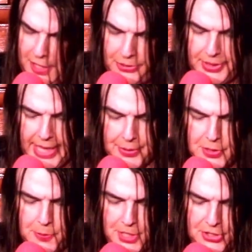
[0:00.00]

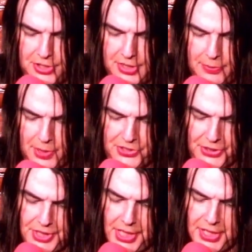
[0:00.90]
encounters, potentially
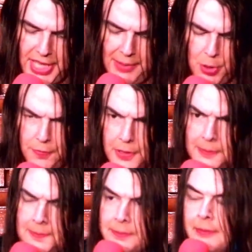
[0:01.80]
resulting in game over?
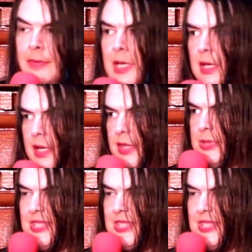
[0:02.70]
There isn't